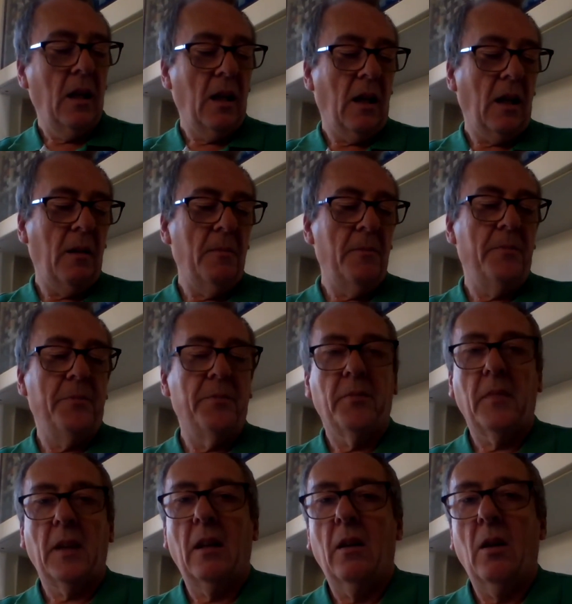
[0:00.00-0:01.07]

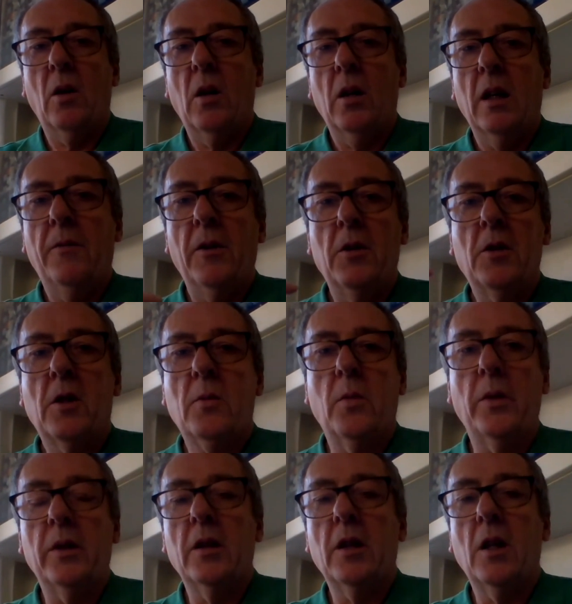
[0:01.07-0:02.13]
If you just
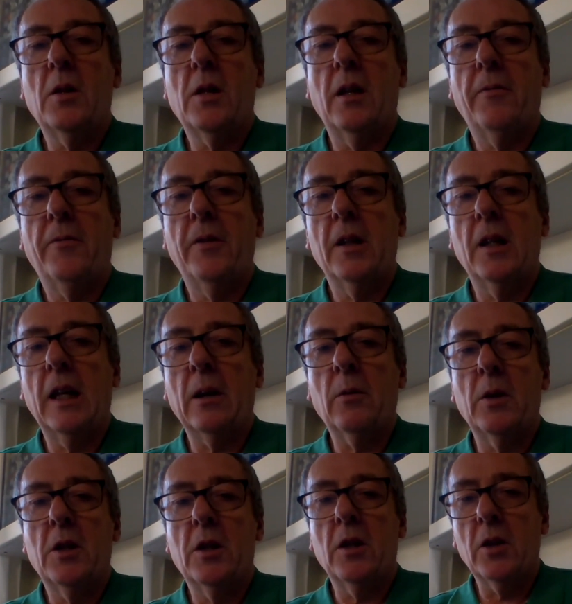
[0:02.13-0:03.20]
want to use it for the
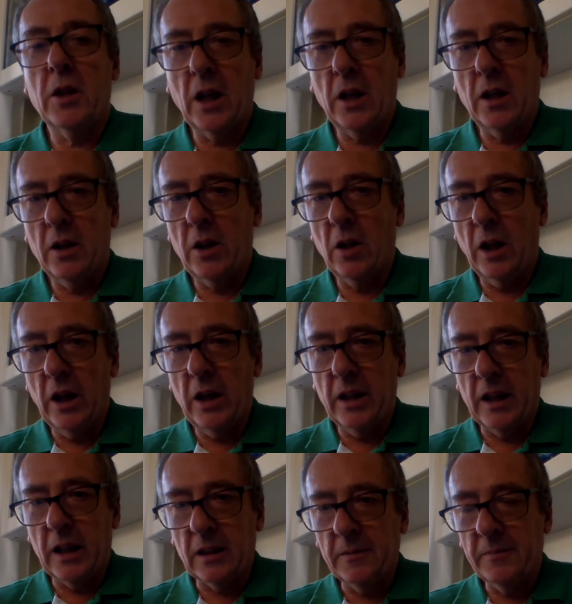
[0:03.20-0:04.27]
language you're
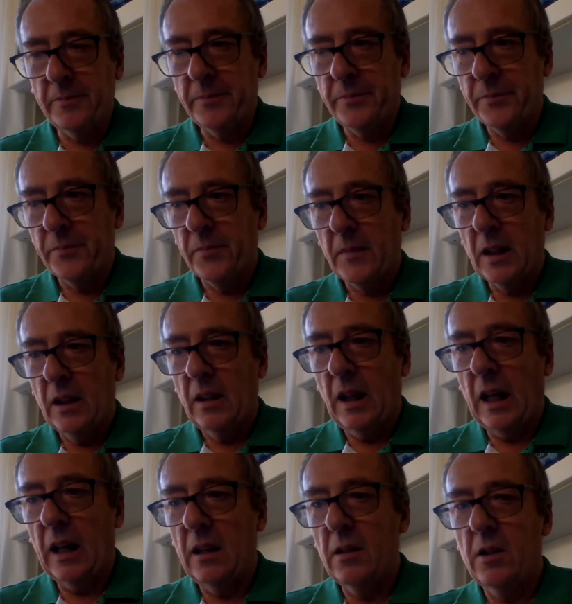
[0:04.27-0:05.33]
learning,
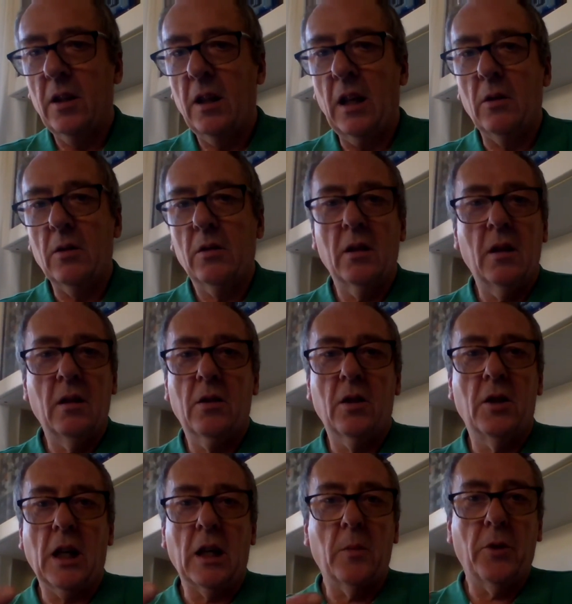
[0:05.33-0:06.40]
and to
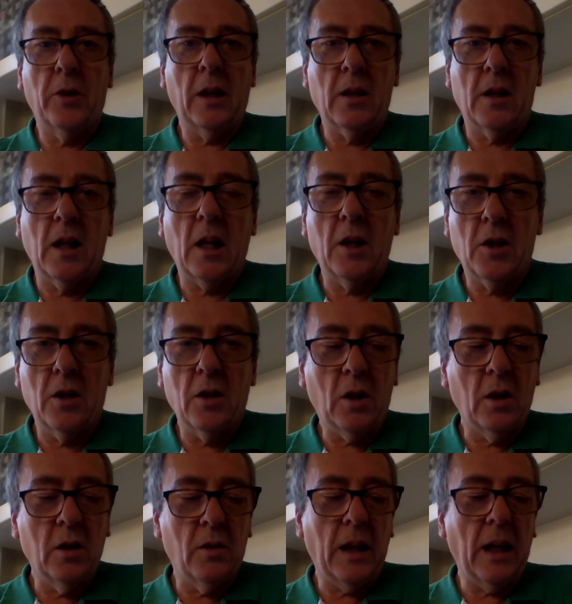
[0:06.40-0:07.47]
check your pronunciation, you
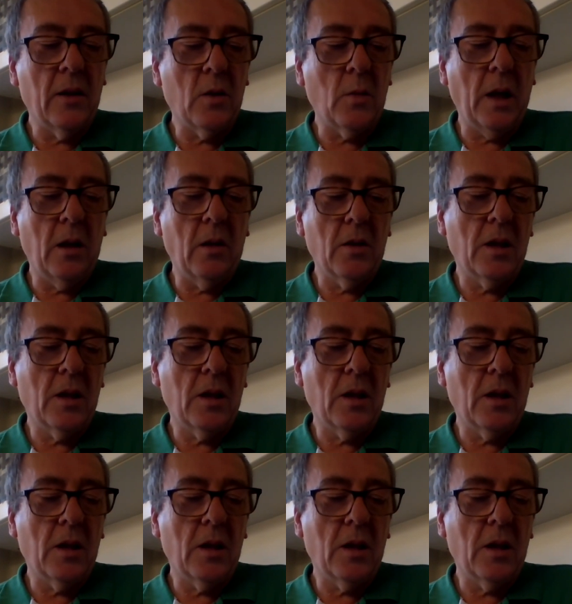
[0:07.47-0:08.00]
can do that as well.